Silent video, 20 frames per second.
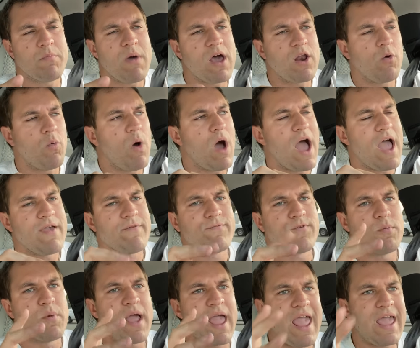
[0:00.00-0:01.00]
Model Y
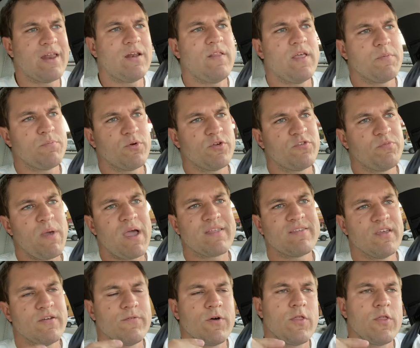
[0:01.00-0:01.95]
from a handling perspective,